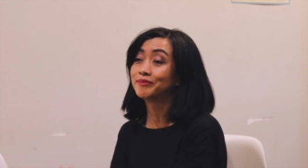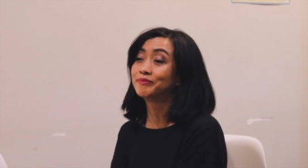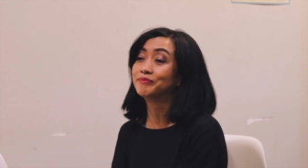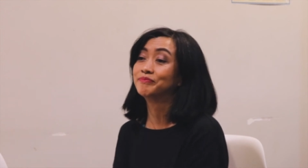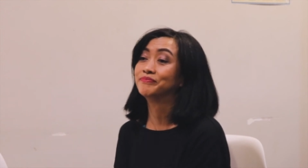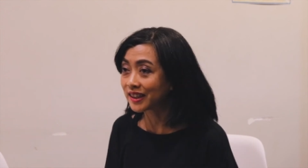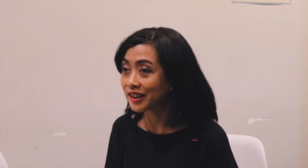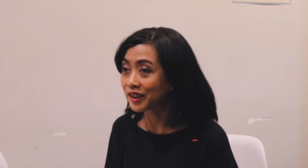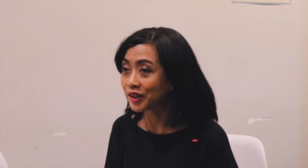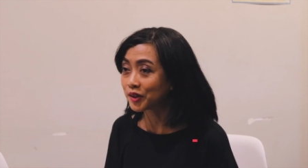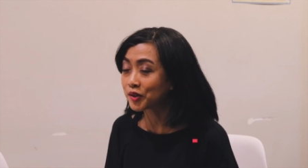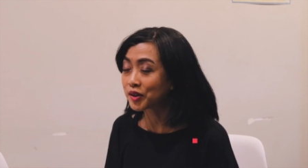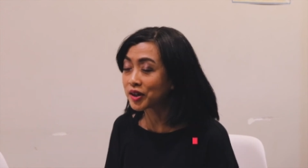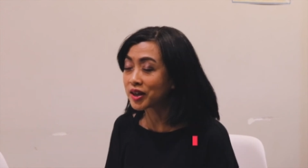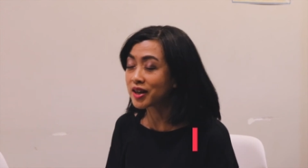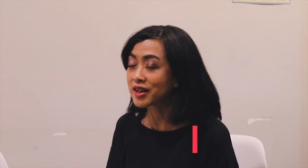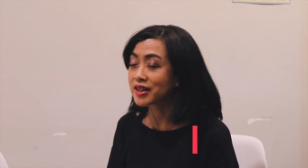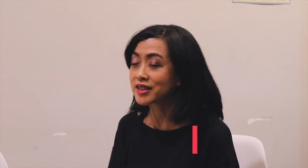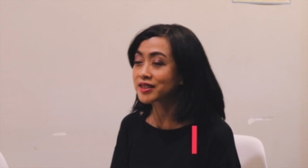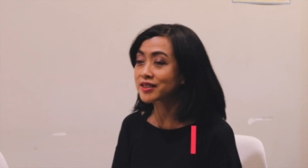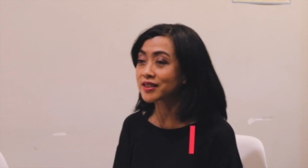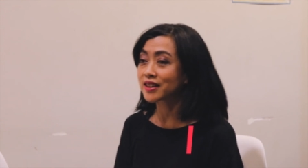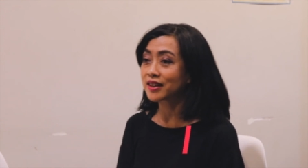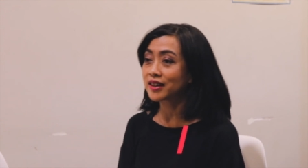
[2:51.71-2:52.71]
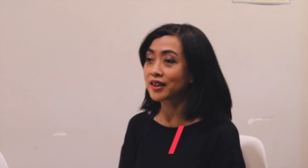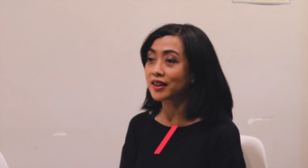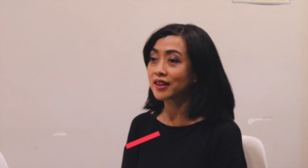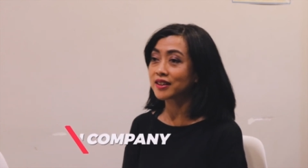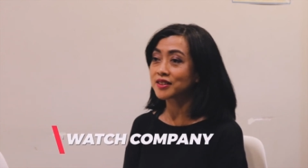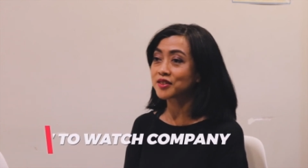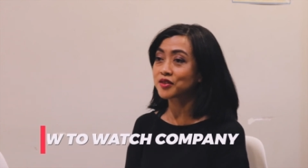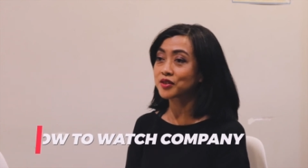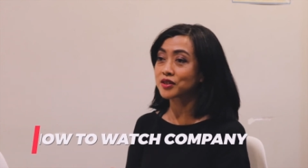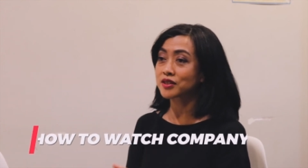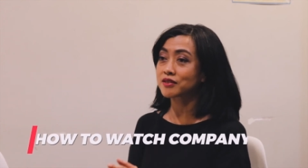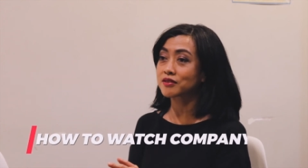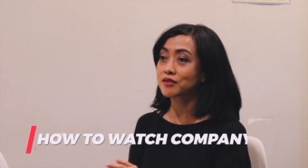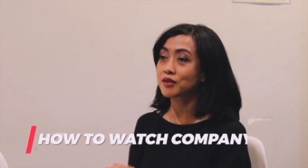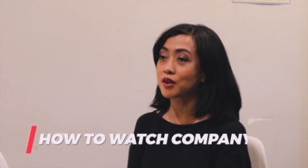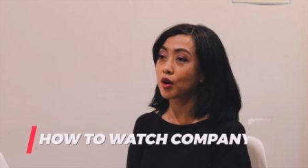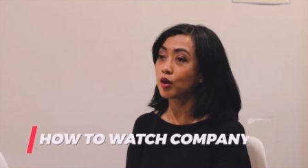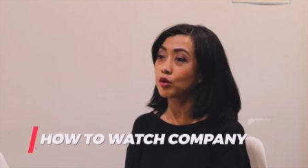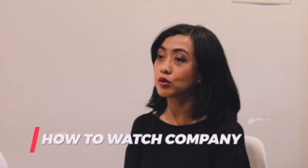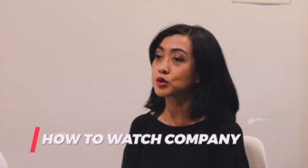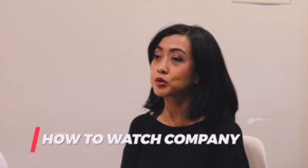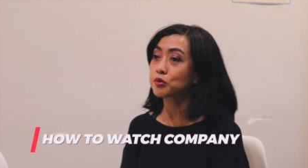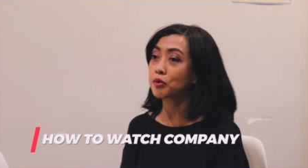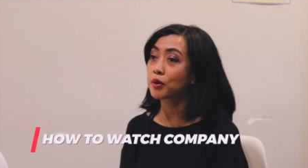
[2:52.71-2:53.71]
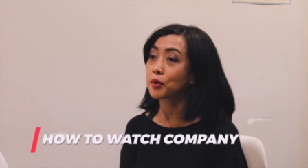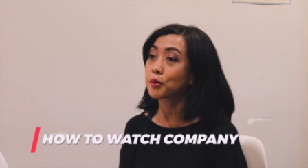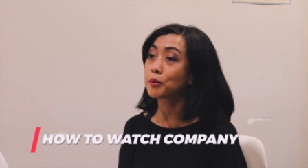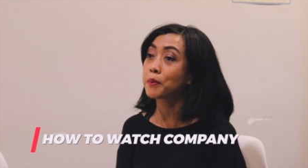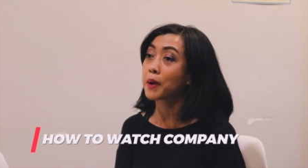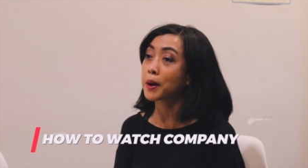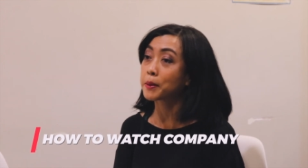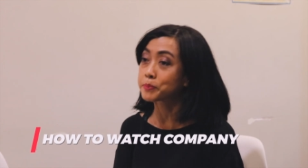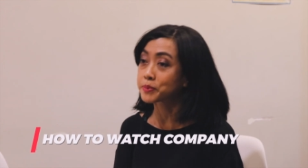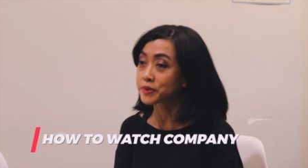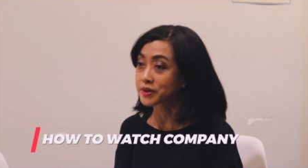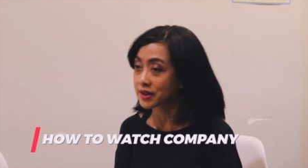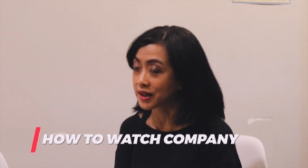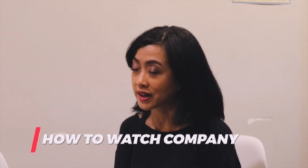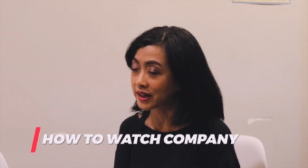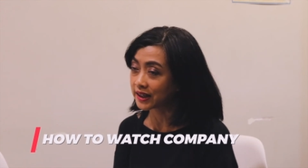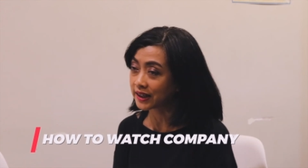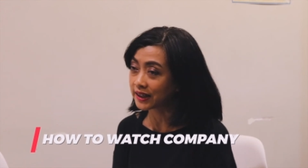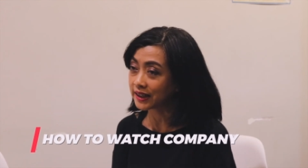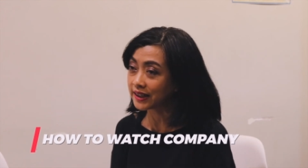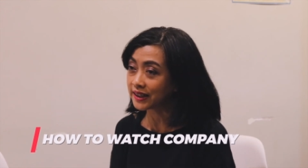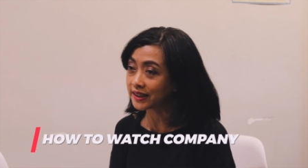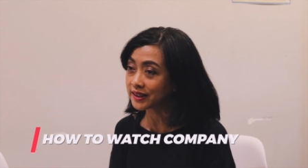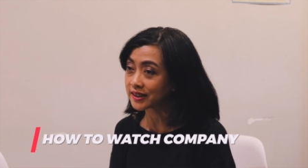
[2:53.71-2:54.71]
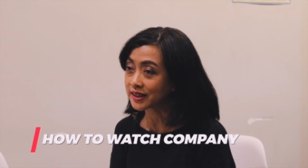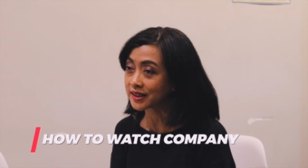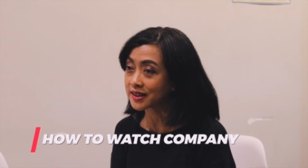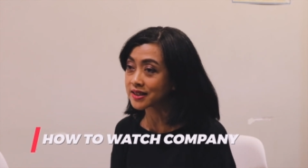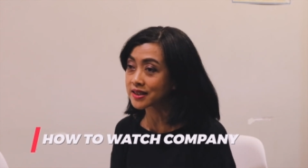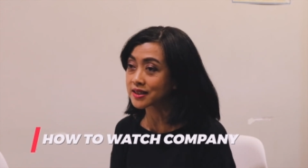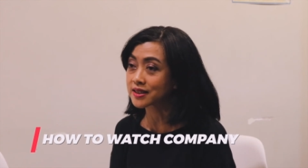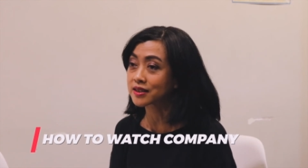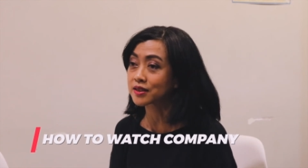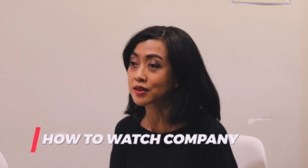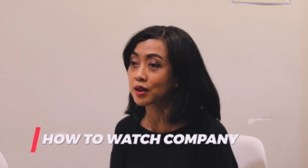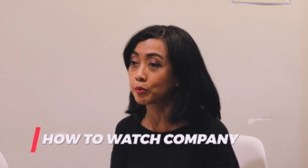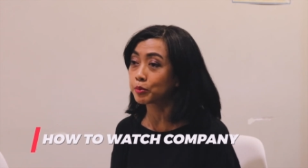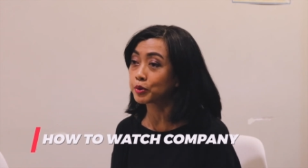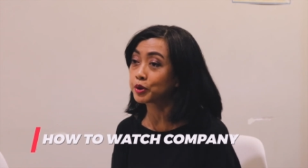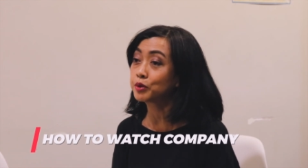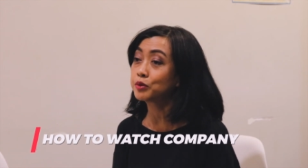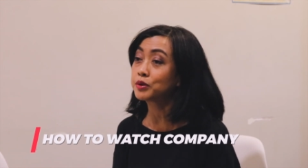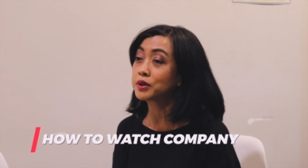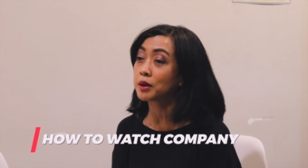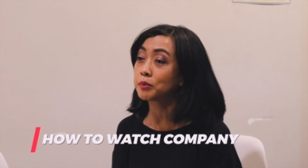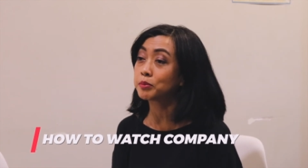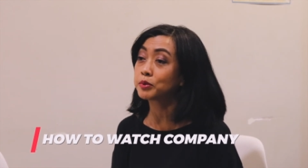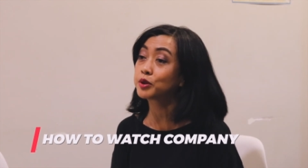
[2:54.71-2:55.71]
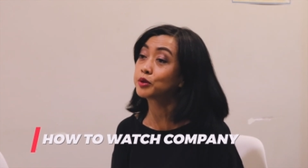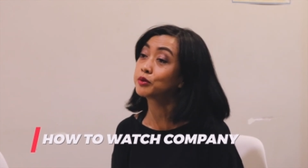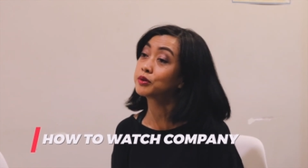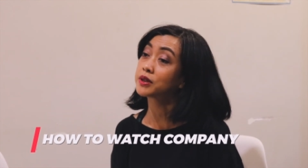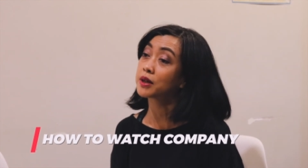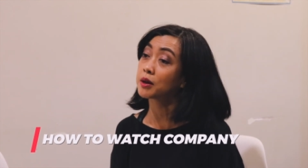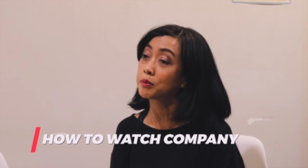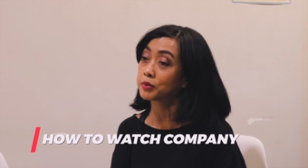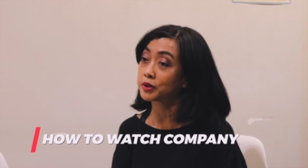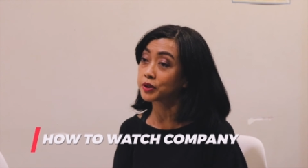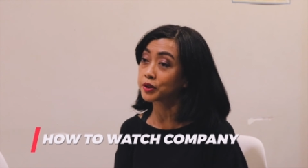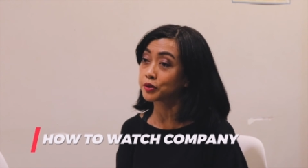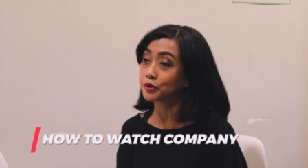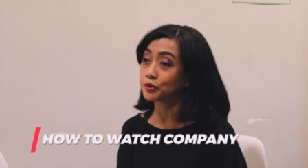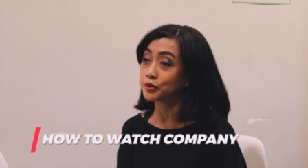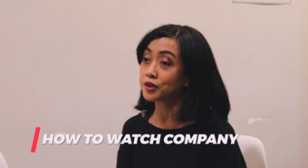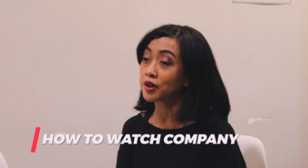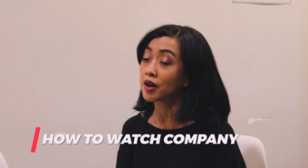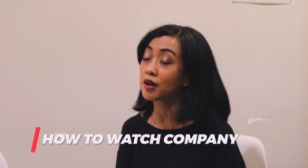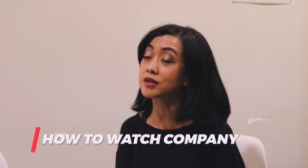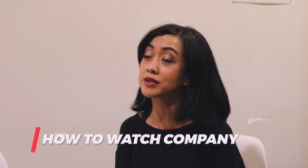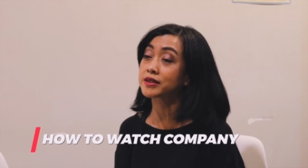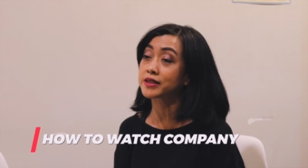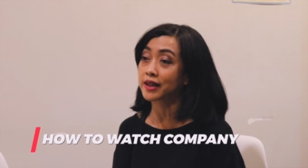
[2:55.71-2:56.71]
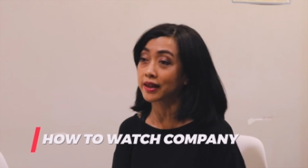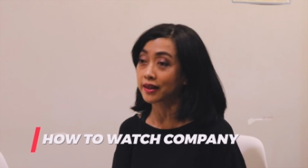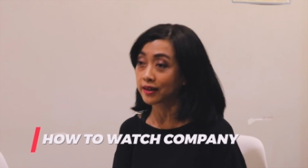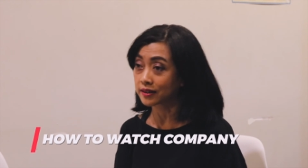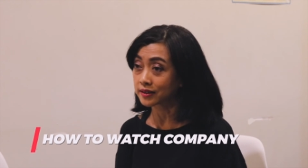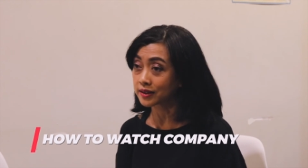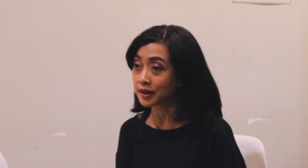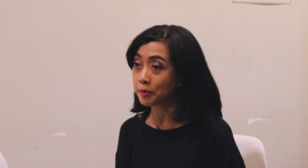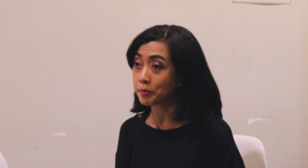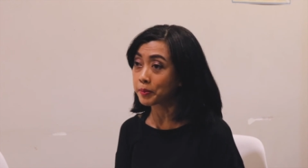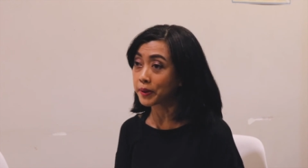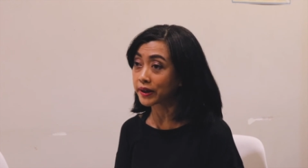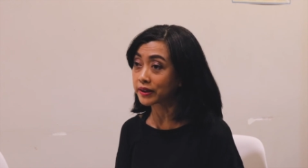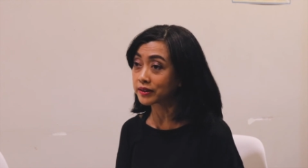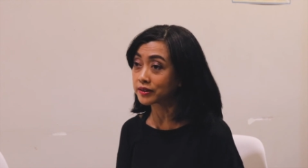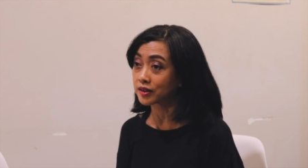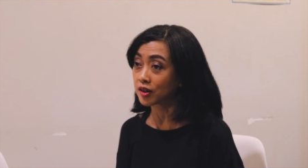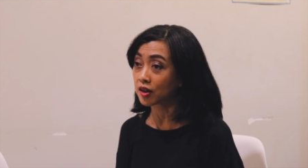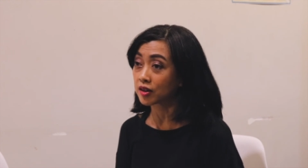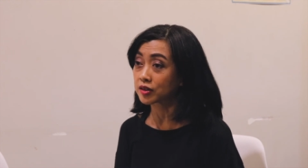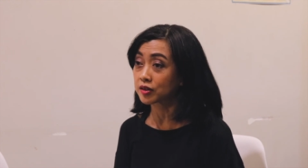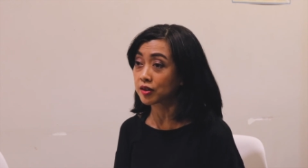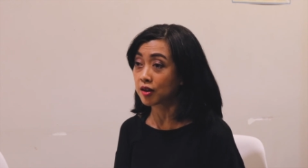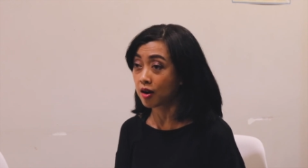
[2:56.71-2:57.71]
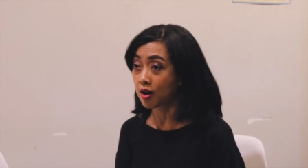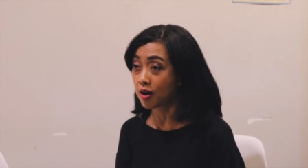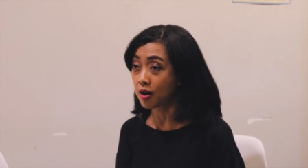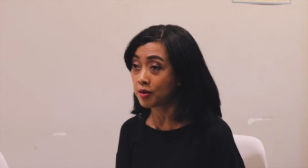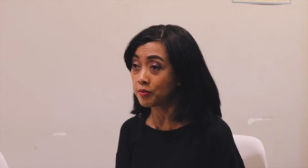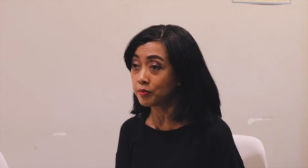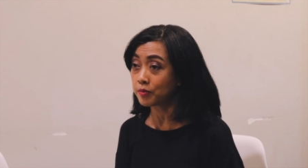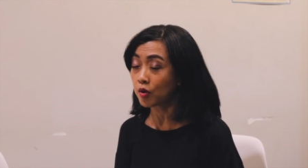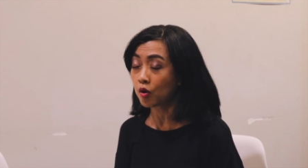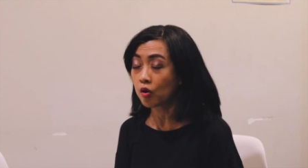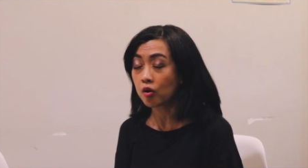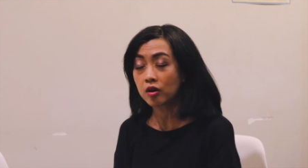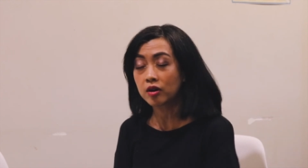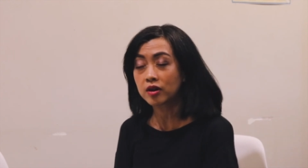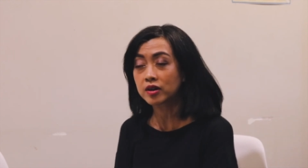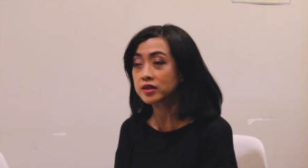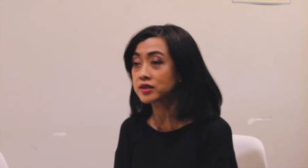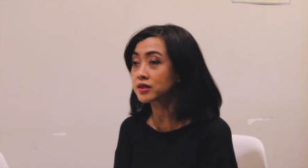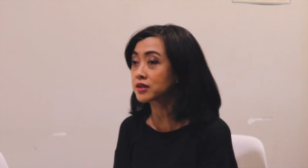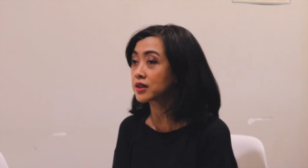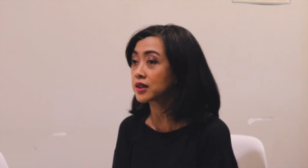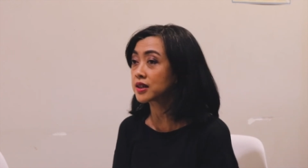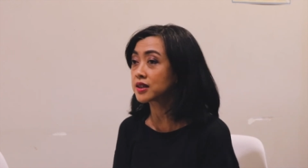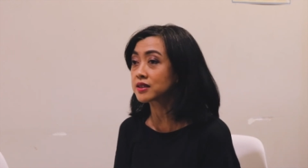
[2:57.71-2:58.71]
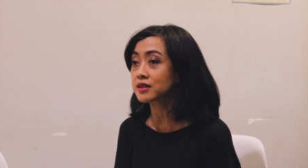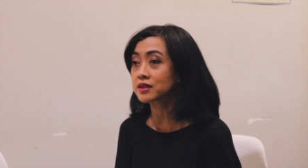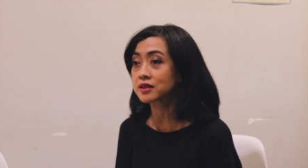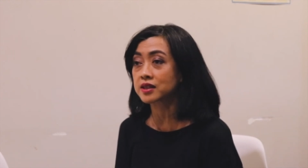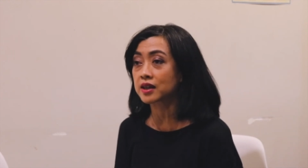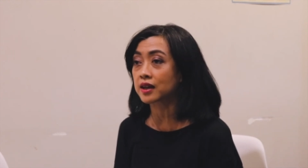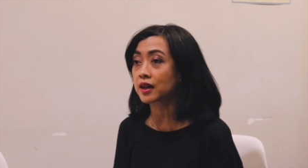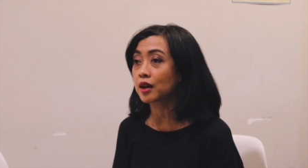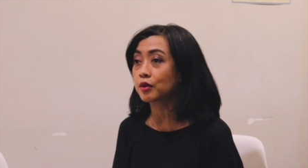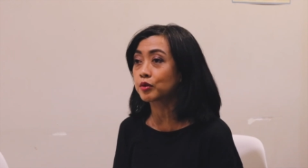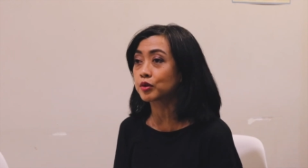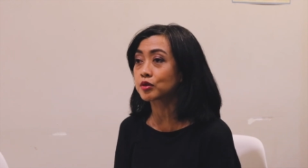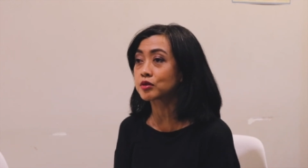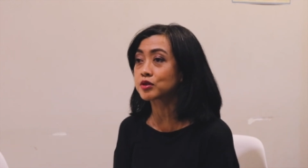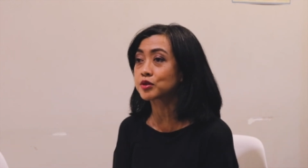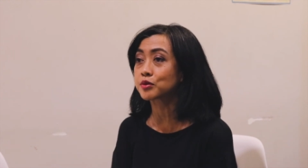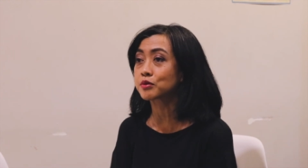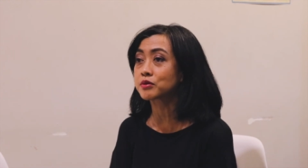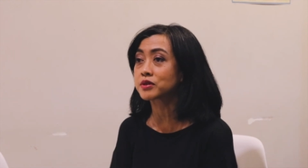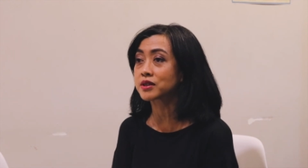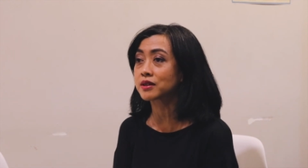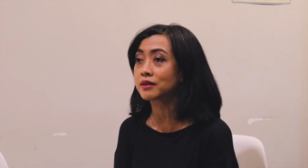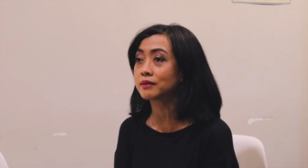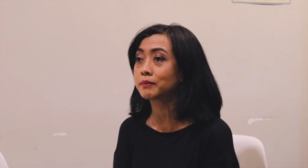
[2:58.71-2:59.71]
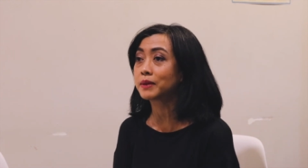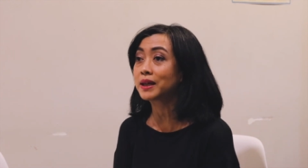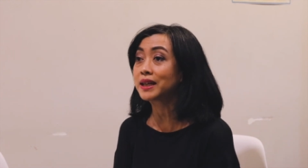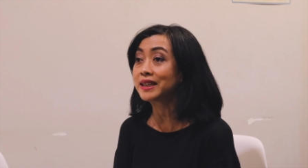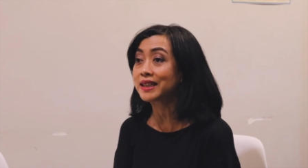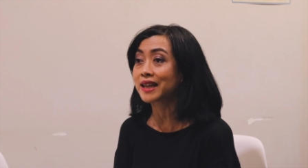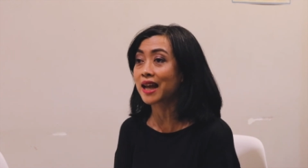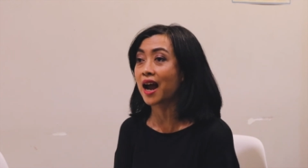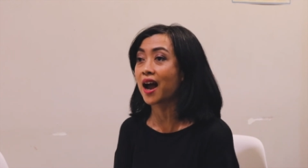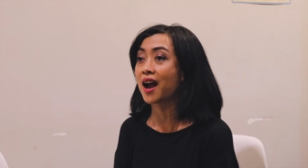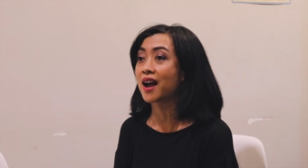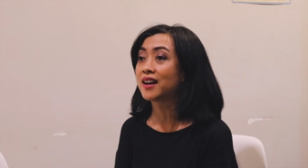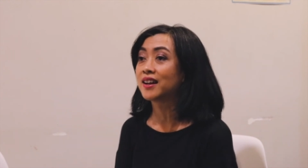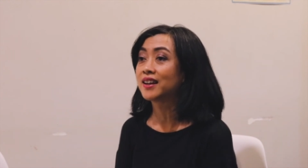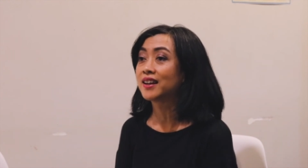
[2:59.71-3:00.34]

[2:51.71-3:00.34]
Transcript: You guys could just go to our website. It's www.jakartapac.com or just check out our social media.